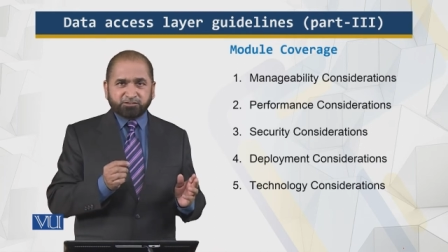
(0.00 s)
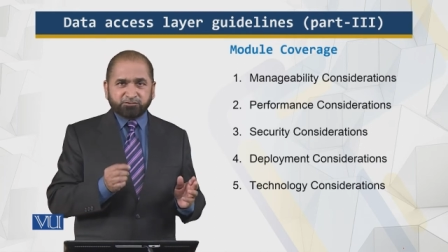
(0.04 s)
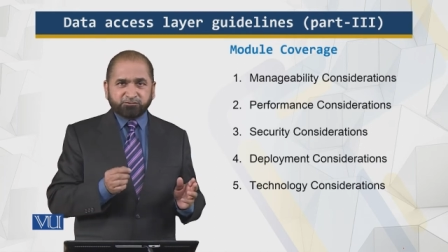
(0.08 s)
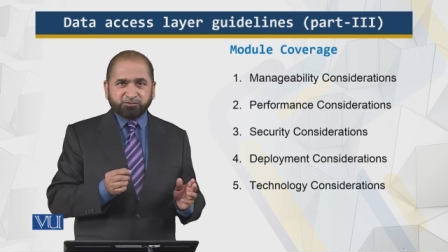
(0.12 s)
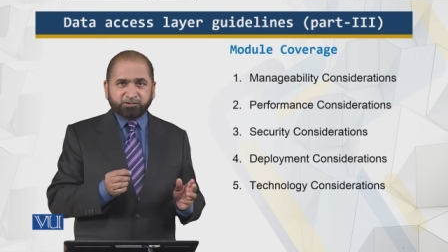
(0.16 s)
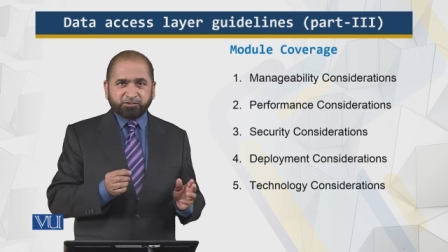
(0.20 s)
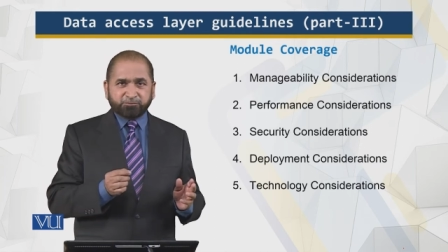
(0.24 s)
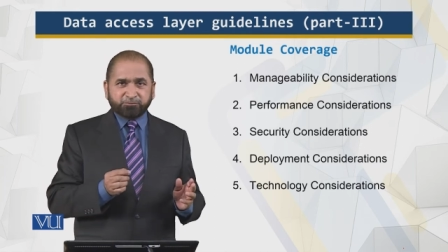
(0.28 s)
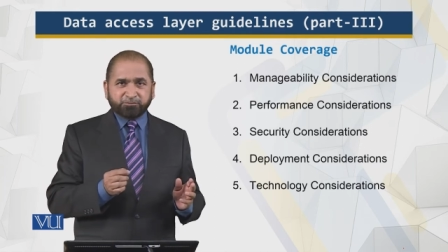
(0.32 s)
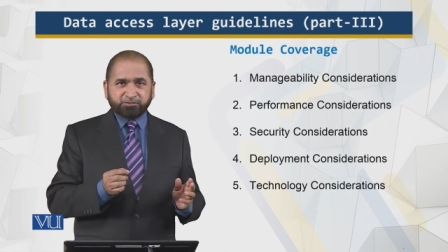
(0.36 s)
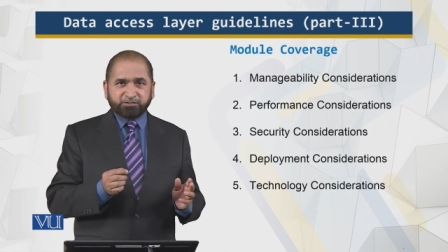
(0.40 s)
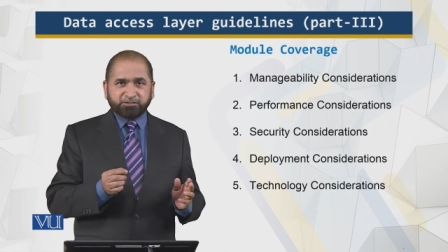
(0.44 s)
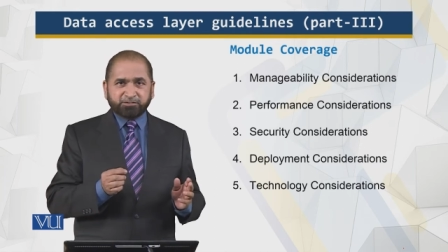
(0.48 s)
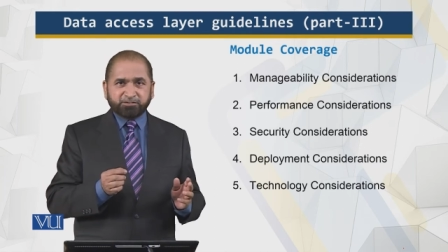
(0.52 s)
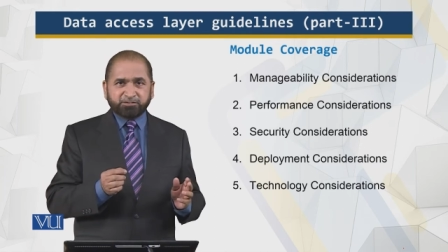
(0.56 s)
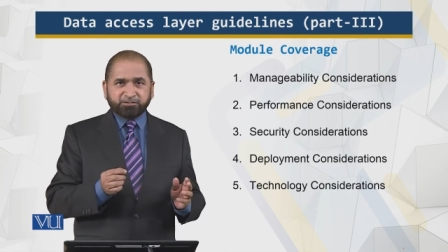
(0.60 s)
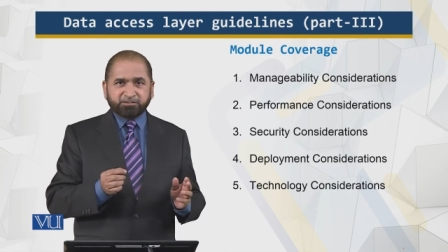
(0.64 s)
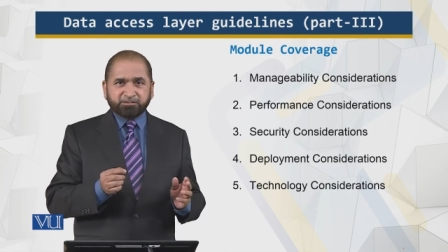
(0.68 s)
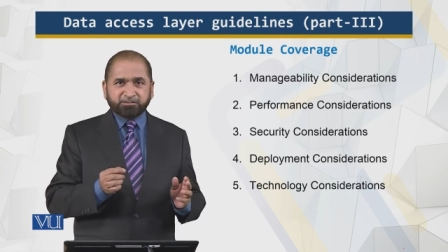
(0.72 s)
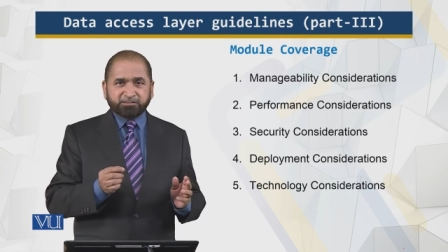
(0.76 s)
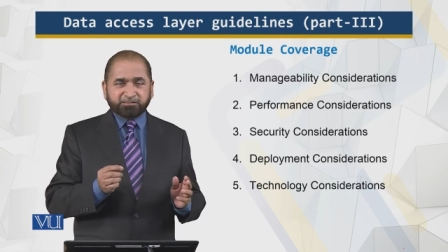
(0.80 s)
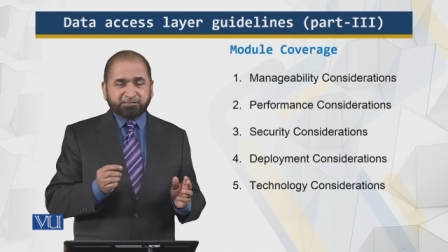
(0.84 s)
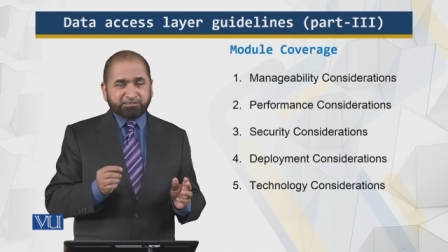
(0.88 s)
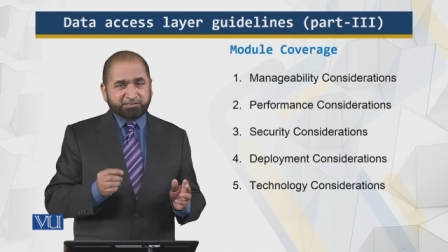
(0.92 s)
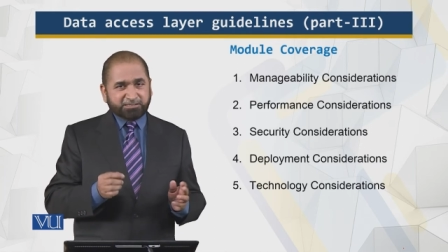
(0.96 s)
requirement
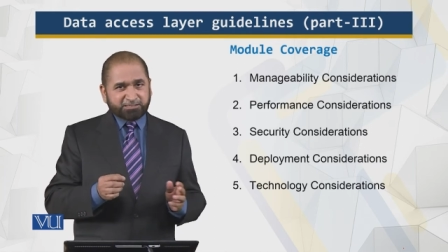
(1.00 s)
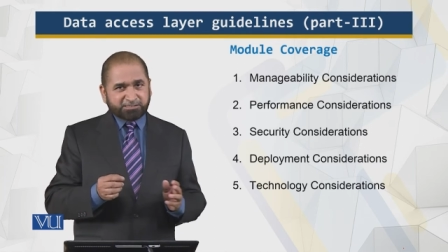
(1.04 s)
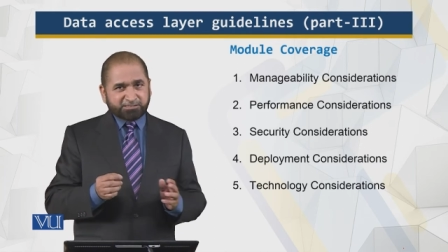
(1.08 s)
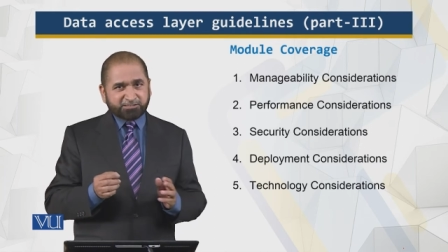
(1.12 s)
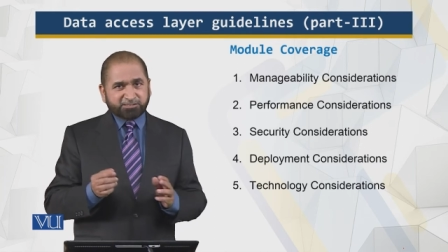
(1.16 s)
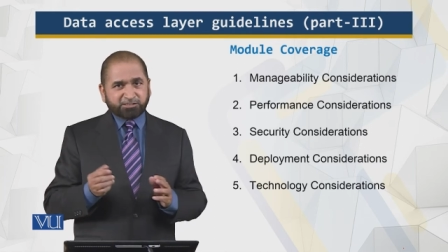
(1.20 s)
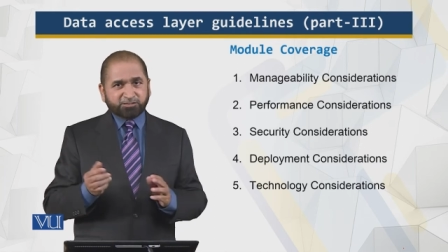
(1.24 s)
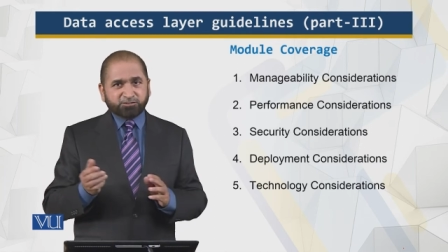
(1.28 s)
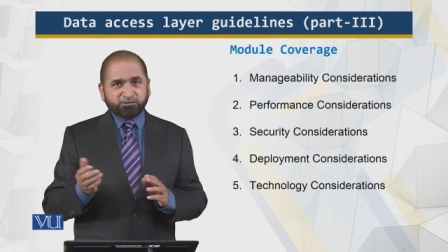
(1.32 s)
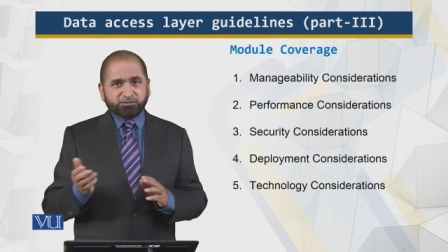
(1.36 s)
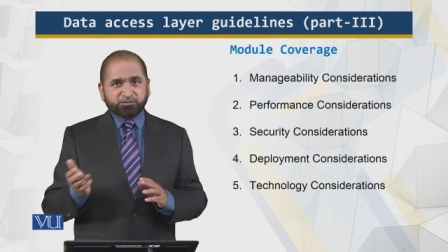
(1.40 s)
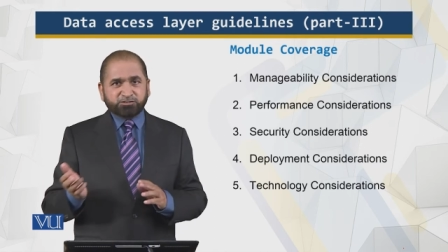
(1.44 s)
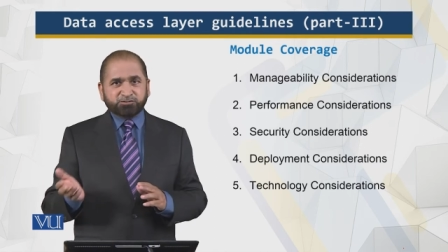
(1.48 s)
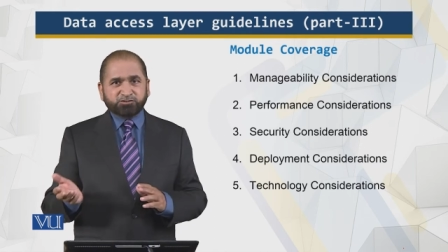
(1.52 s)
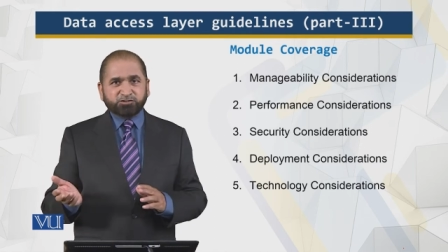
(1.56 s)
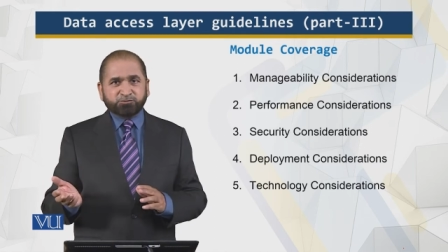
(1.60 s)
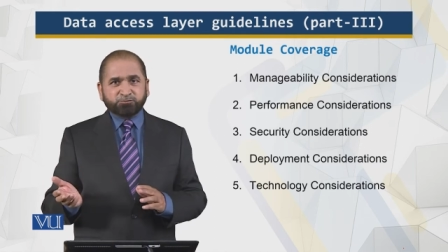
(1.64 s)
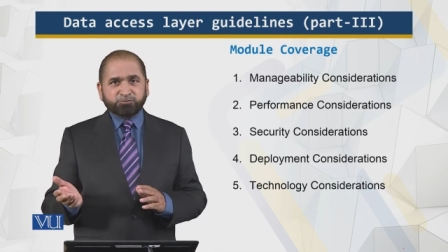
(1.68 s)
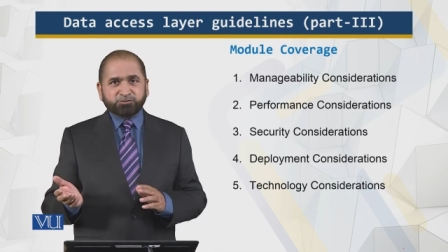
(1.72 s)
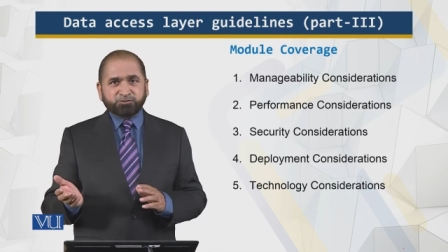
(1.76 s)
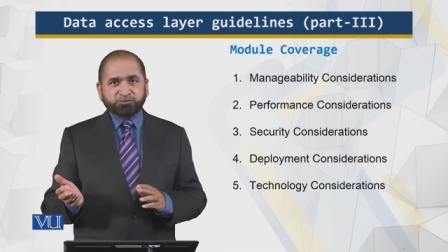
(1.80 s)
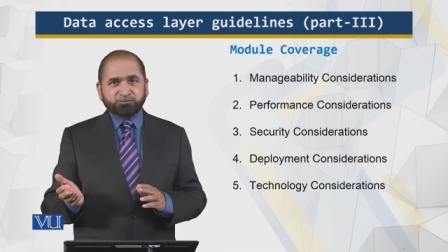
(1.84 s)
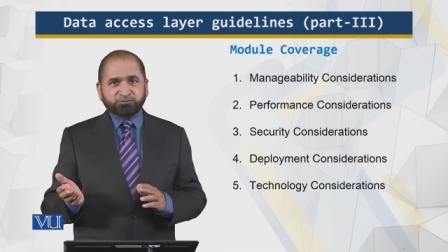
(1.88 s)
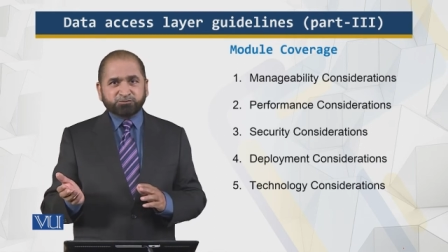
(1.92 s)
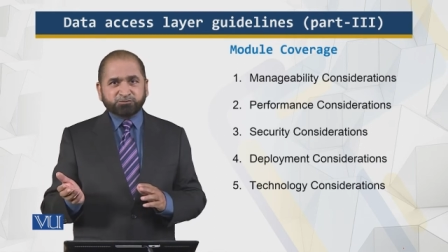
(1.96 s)
this technology should
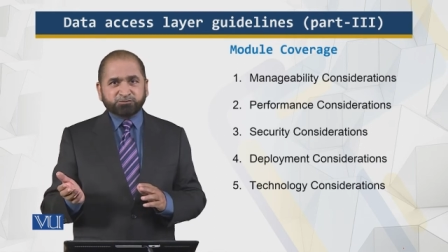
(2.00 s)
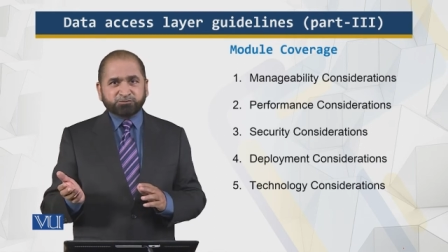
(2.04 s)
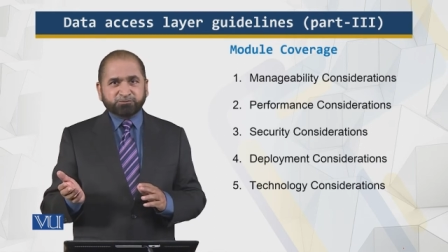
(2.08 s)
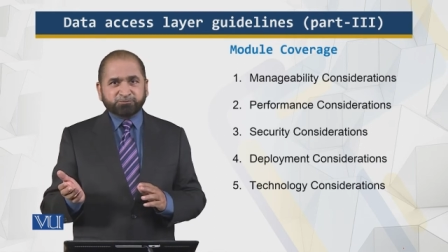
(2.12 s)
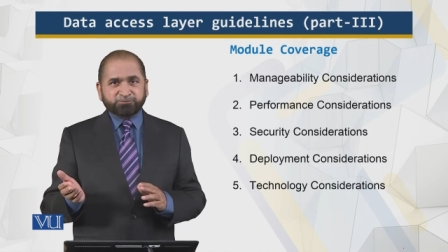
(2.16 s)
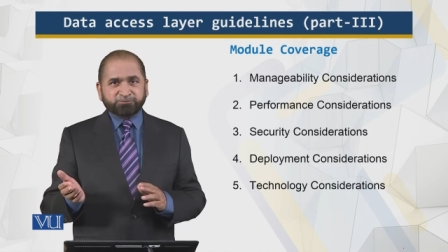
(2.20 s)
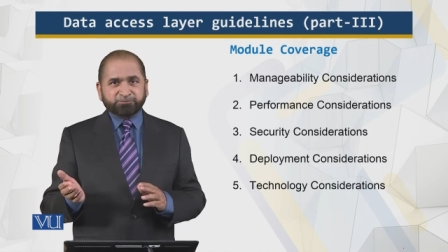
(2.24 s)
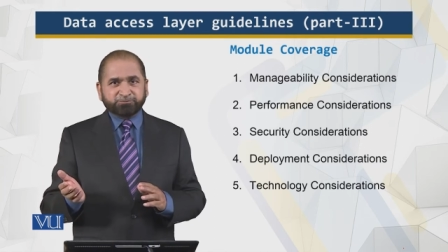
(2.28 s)
be used